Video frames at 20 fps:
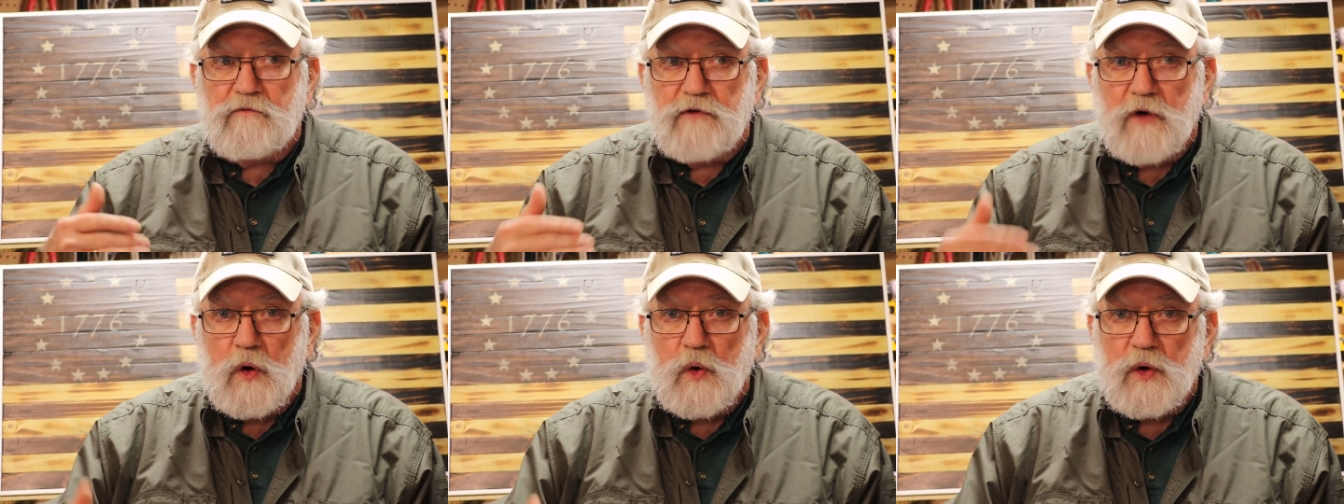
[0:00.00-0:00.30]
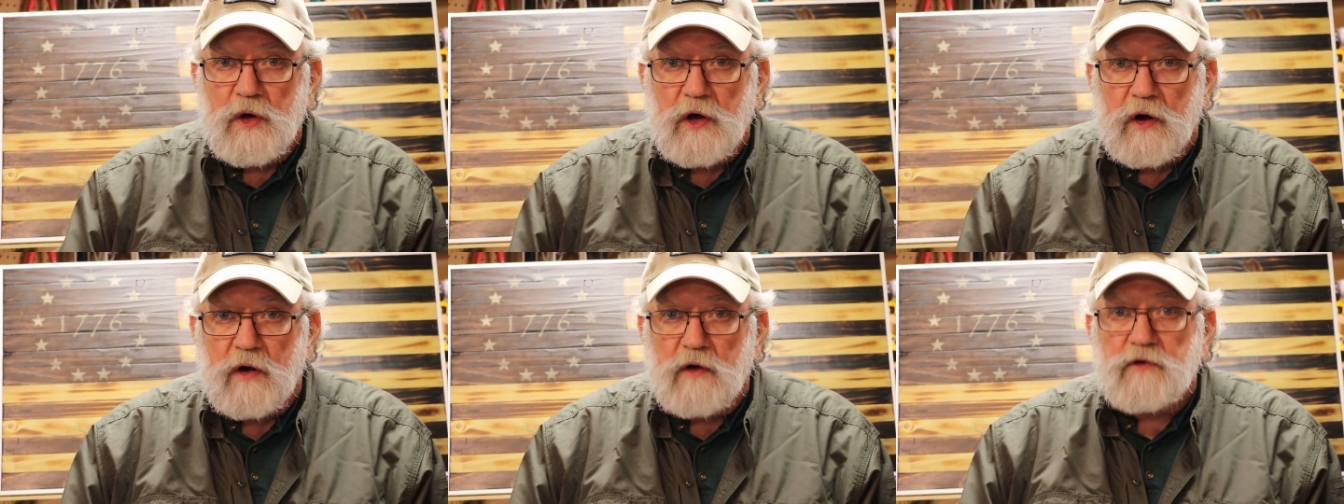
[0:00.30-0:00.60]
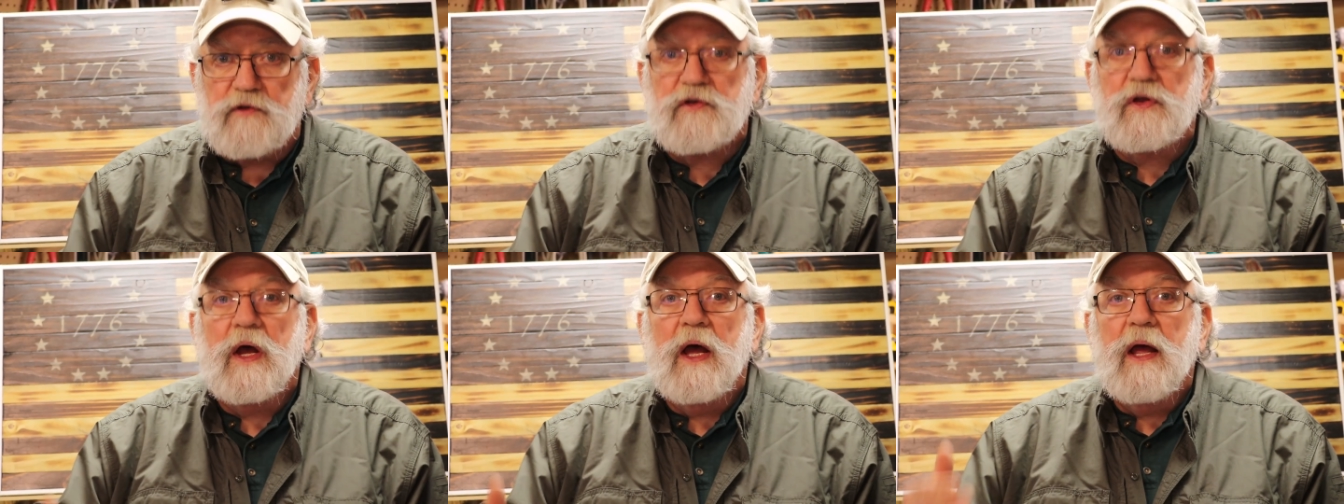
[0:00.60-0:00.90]

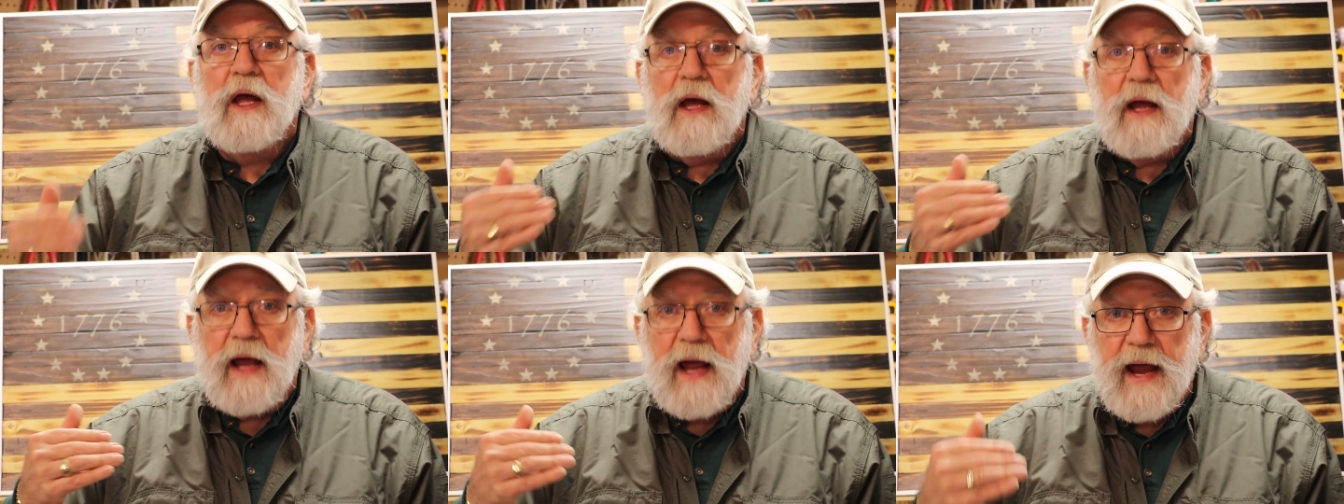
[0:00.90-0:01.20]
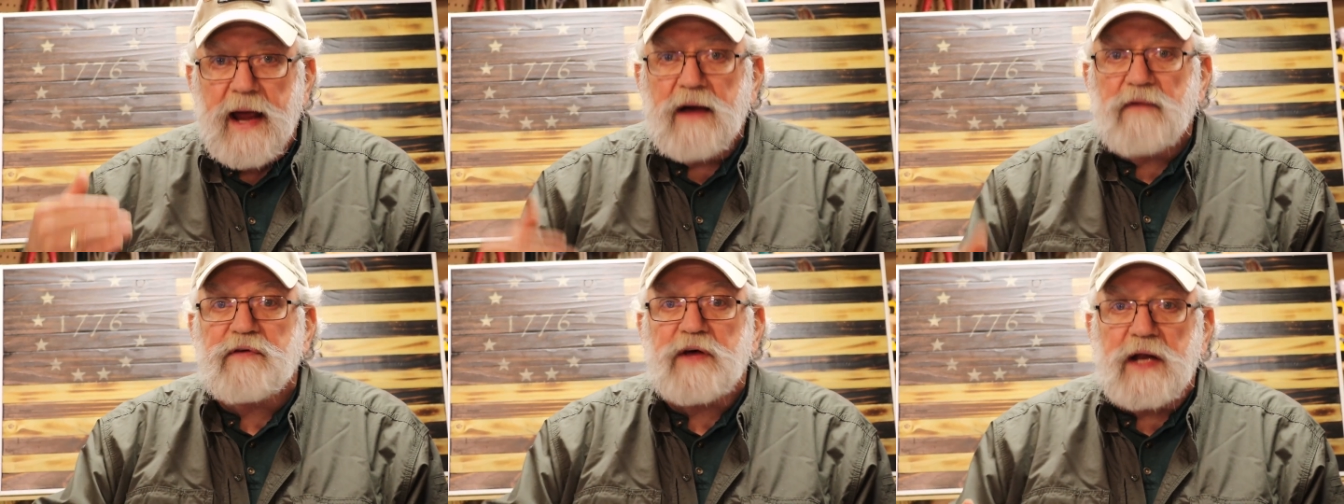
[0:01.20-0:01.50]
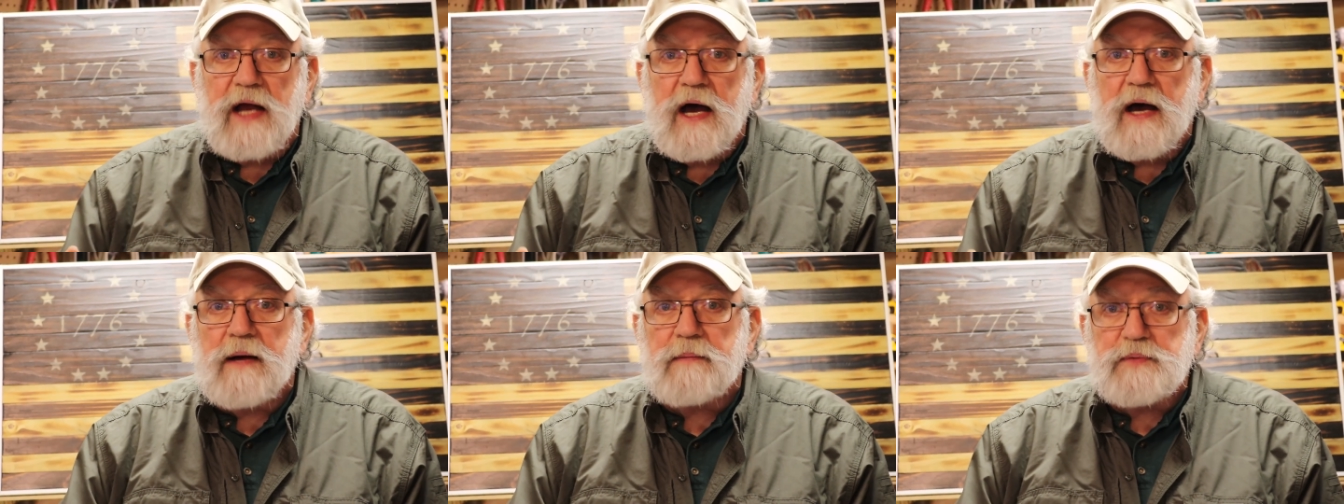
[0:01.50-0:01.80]
voters have an
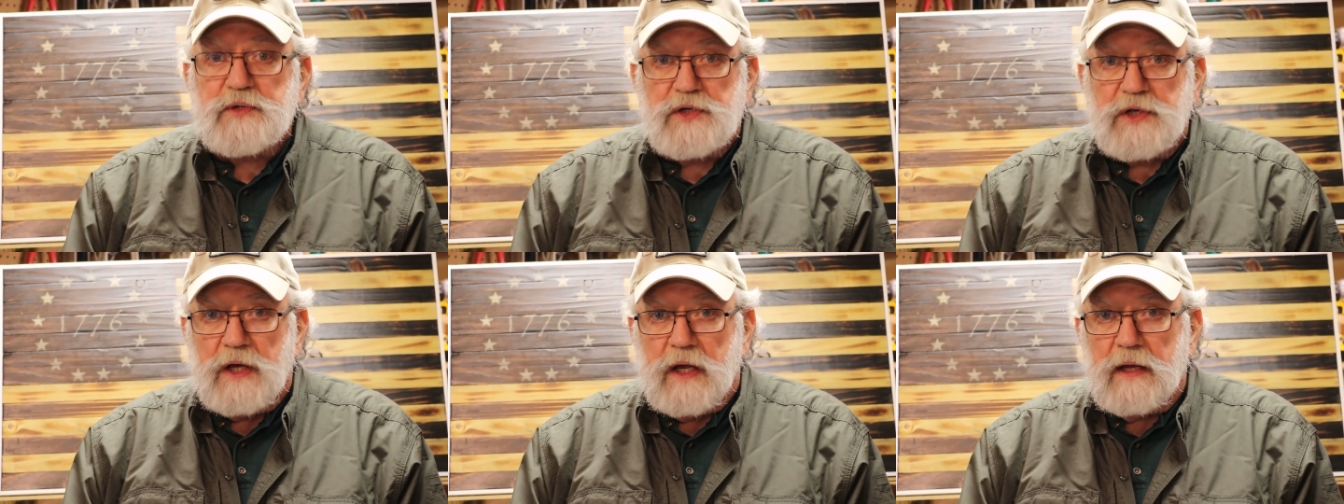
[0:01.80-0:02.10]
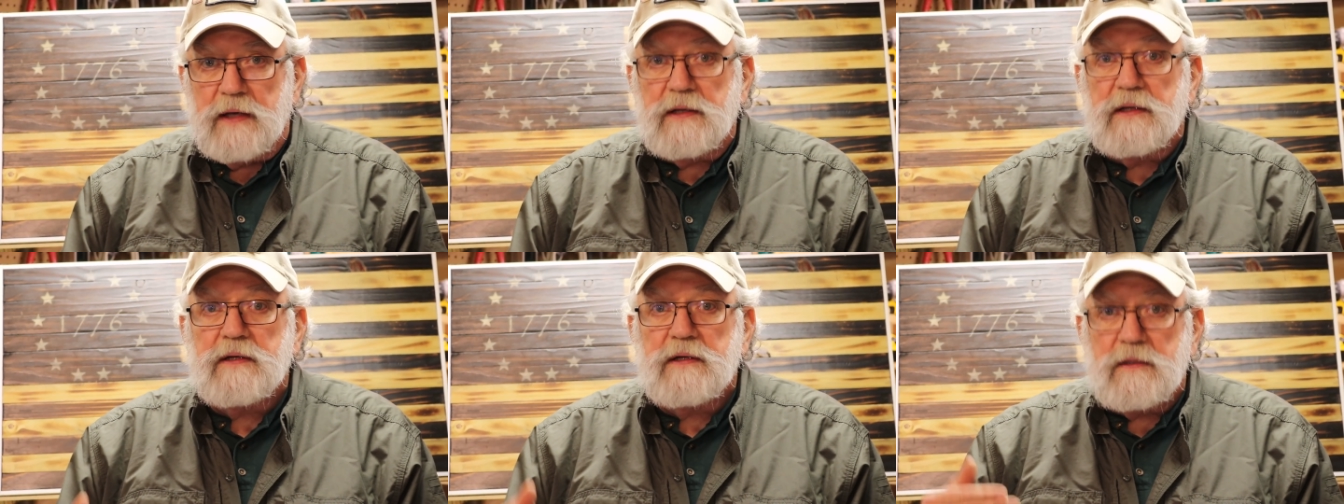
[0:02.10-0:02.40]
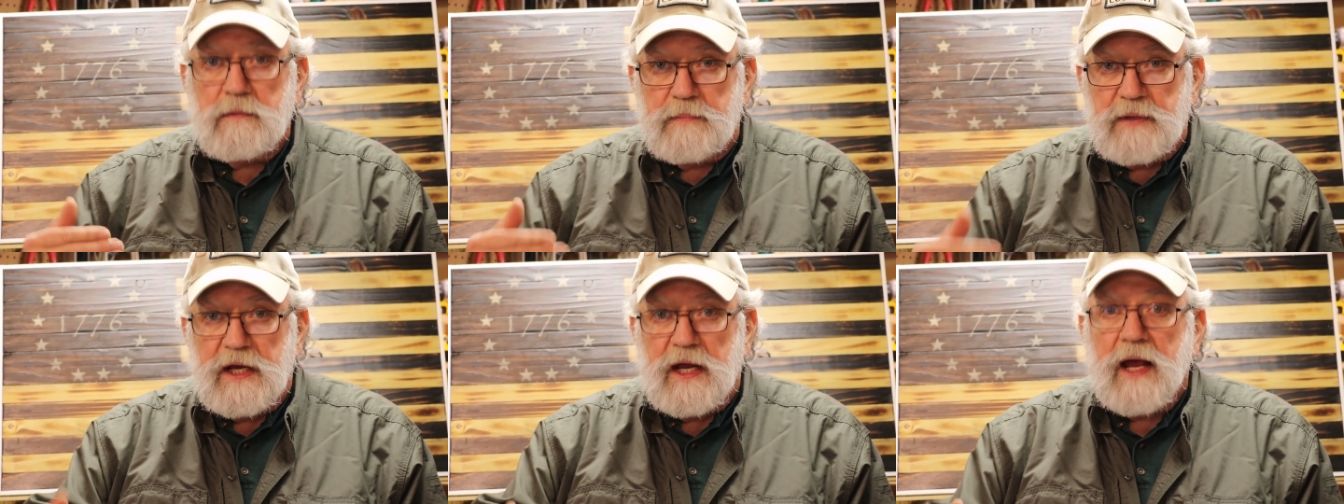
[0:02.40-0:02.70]
option
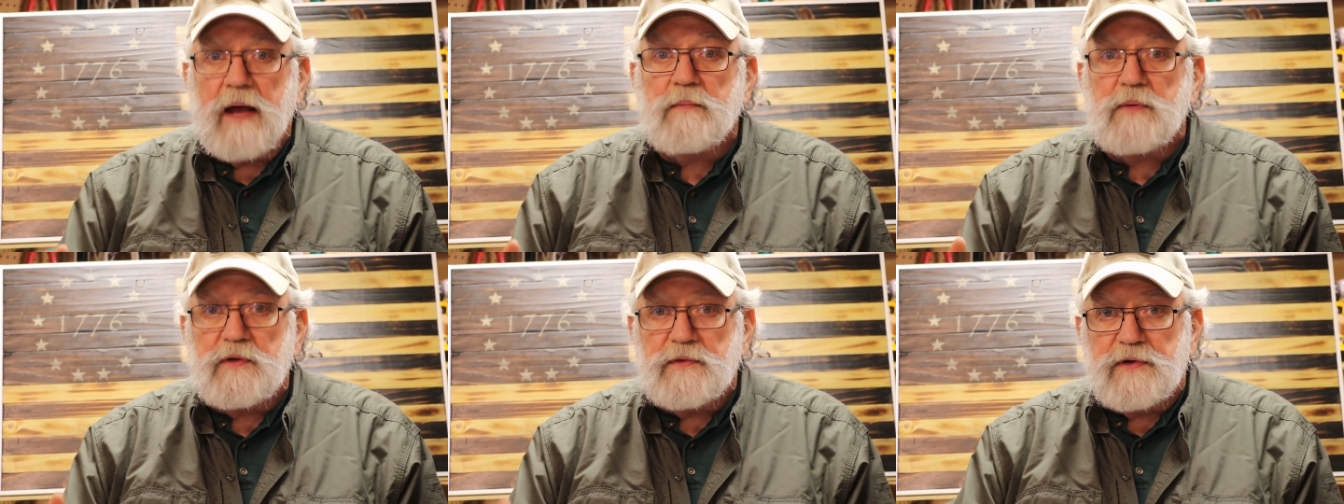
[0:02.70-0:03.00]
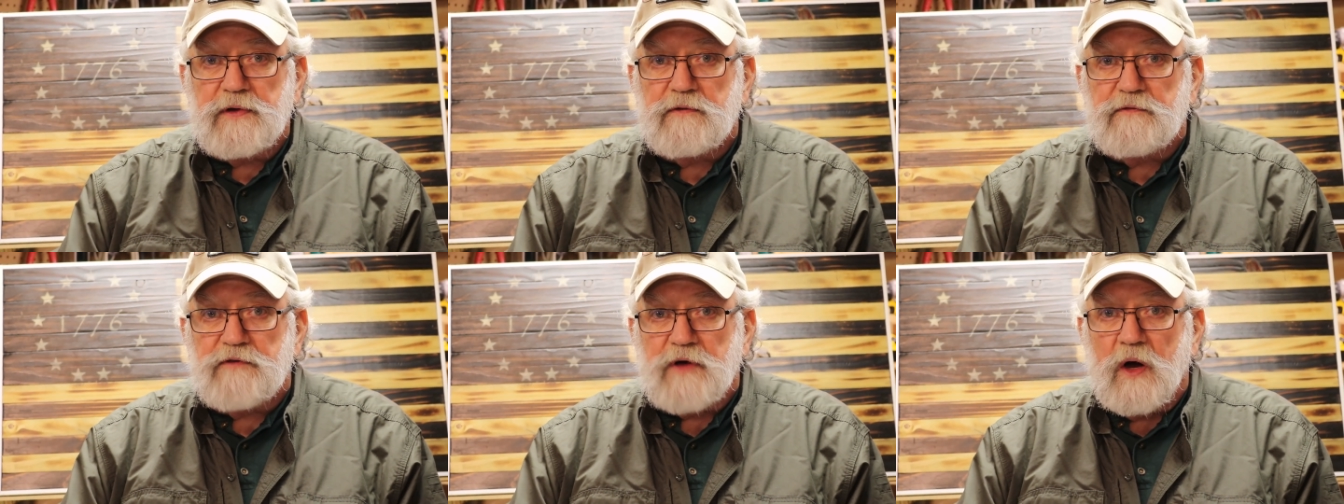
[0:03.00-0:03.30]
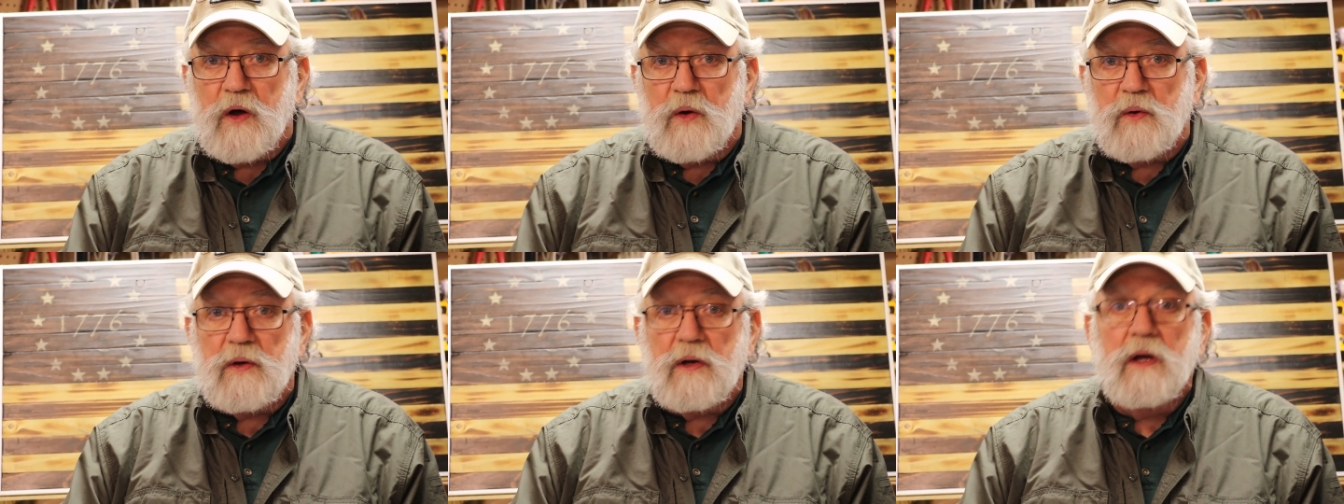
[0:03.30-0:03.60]
to be able to
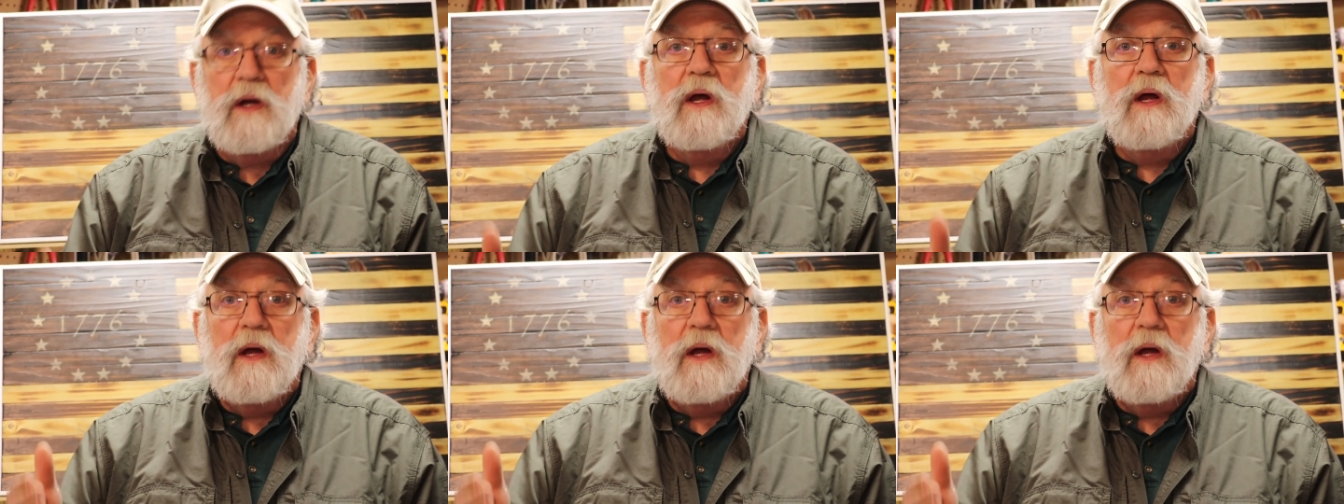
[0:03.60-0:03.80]
vote,